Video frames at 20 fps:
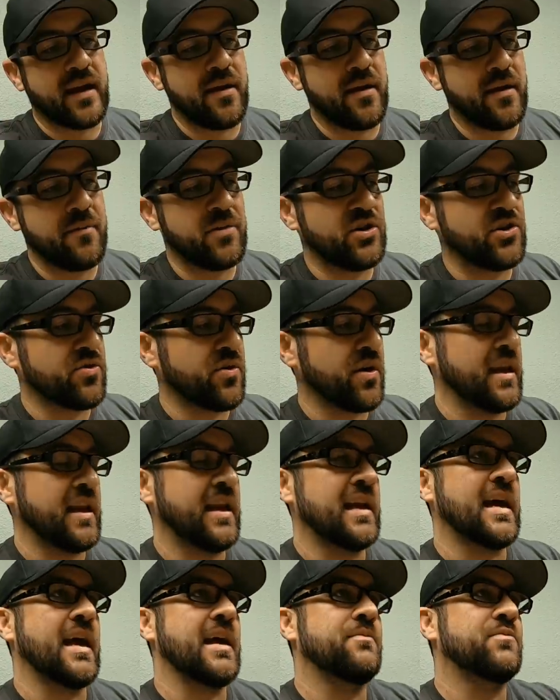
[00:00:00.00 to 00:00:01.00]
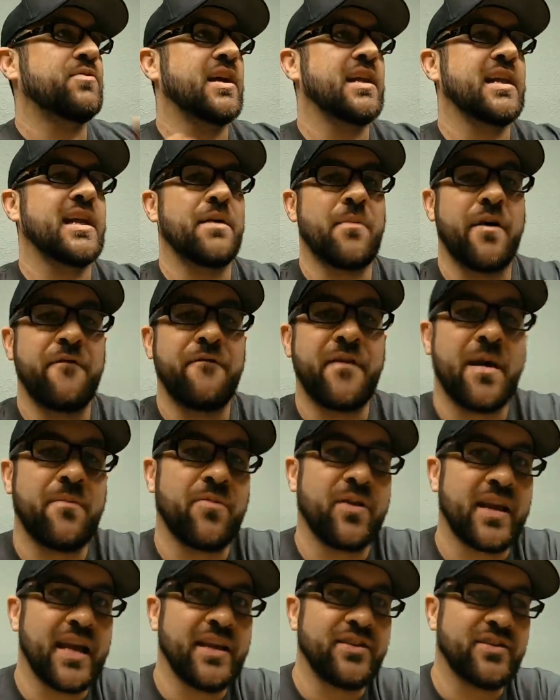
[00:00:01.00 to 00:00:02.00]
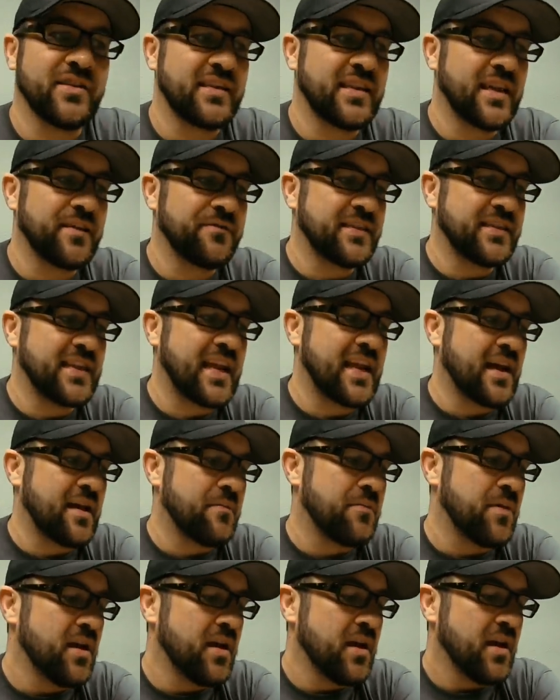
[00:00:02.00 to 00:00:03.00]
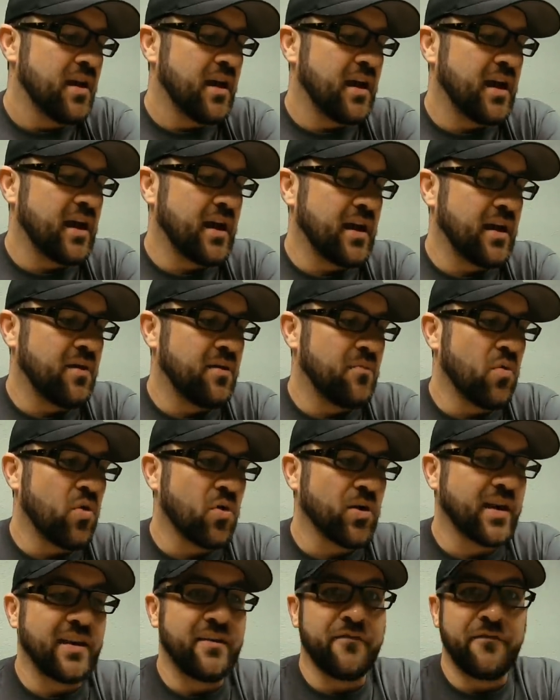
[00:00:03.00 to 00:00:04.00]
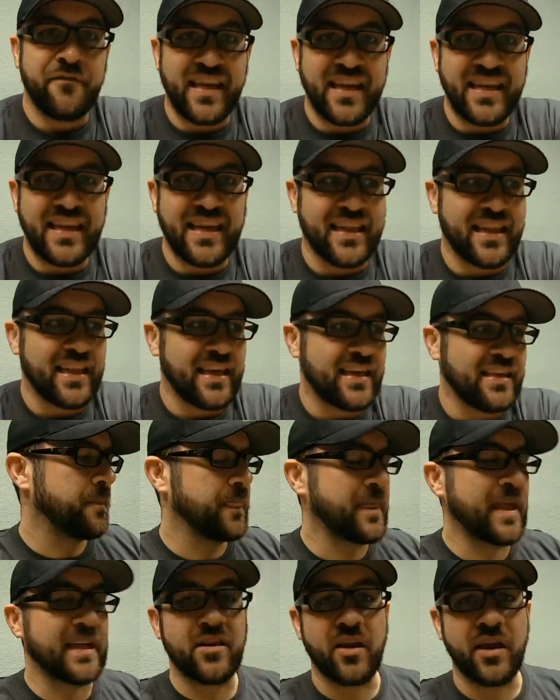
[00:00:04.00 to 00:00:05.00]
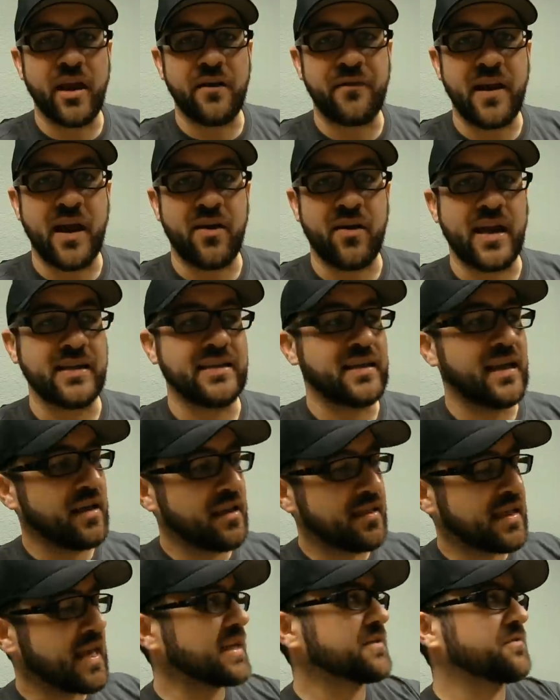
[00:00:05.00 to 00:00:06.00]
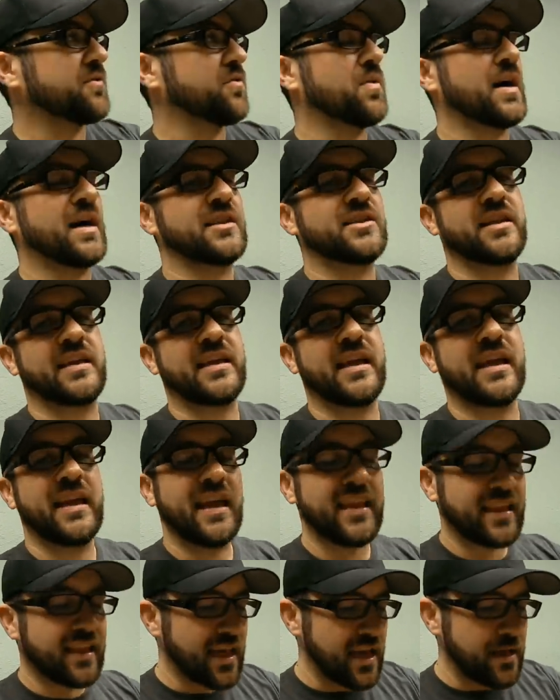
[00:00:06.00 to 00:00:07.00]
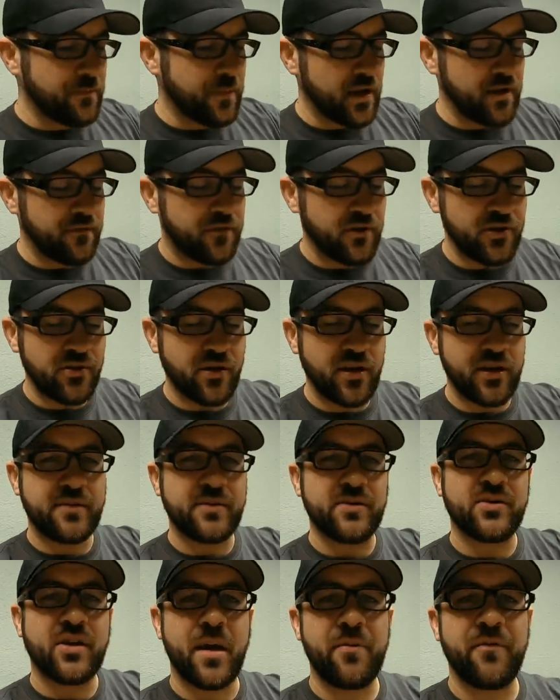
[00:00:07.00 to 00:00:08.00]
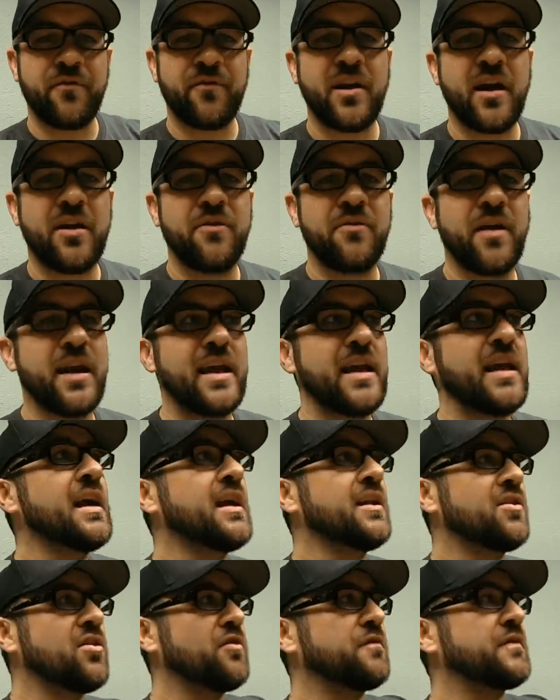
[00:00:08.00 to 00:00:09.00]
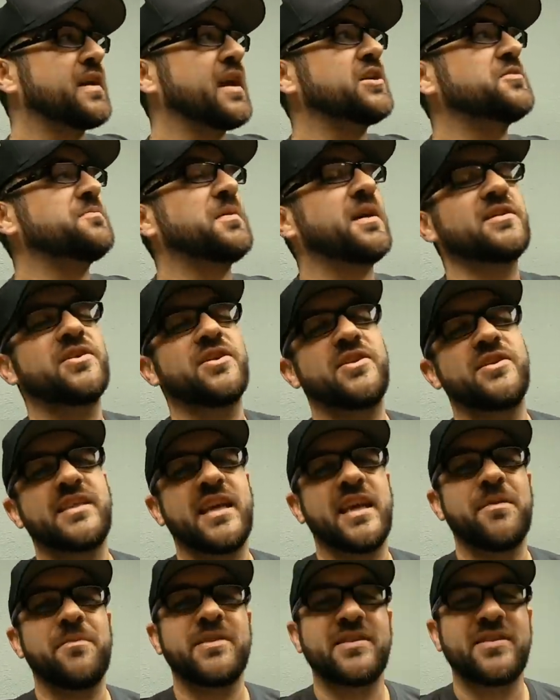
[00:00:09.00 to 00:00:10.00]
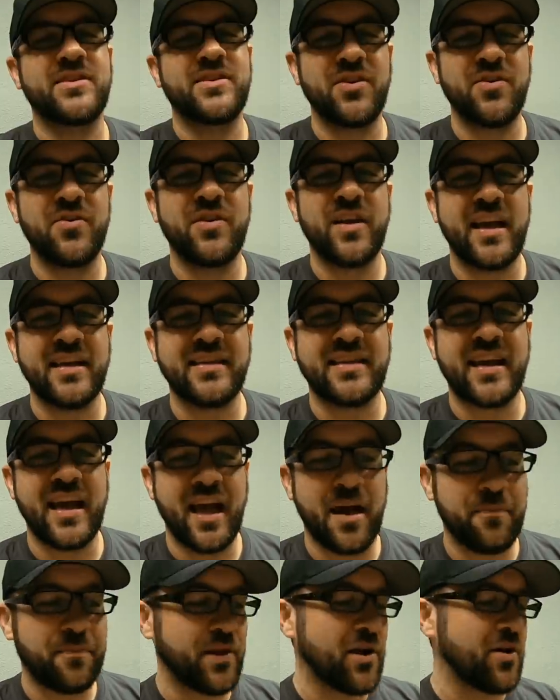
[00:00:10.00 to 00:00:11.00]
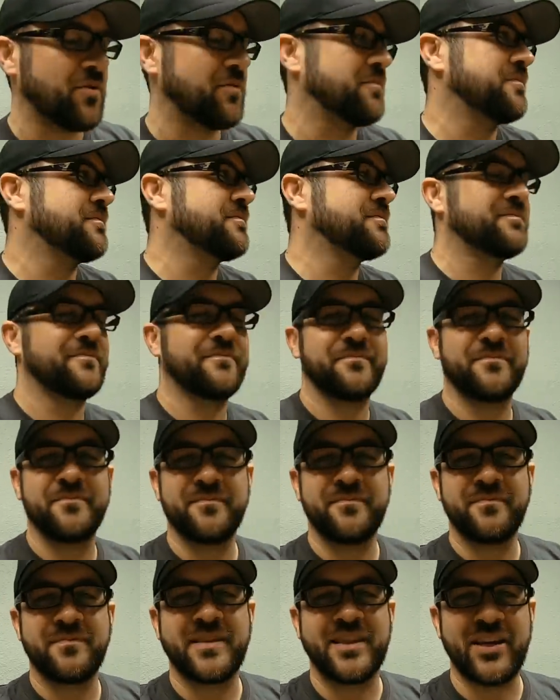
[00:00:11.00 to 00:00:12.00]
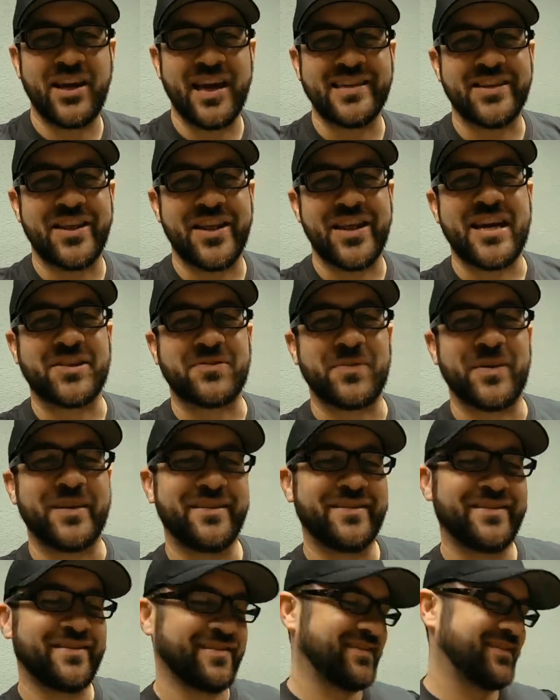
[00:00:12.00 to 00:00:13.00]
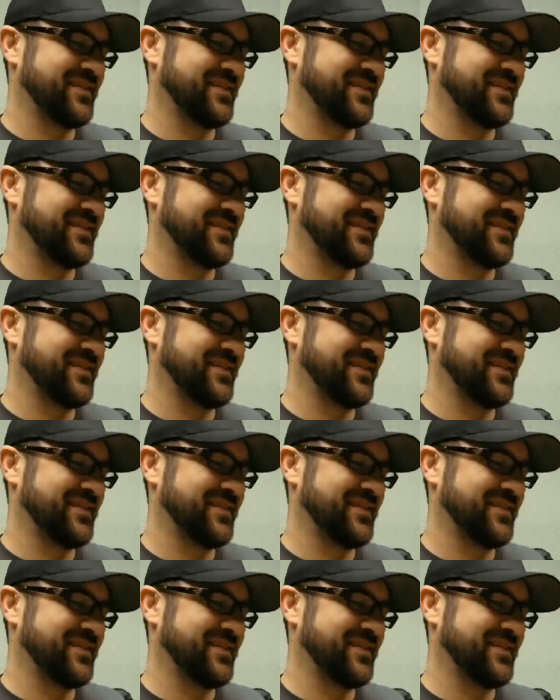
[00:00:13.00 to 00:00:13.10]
I am enjoying it. I am trying to get my fabrication stuff set up more conveniently. That's all I got for now, guys. Thanks for watching again. Hit the like button if you enjoyed it. Subscribe if you're not already. Notification bell so you see them as soon as I upload. See you guys on the next one.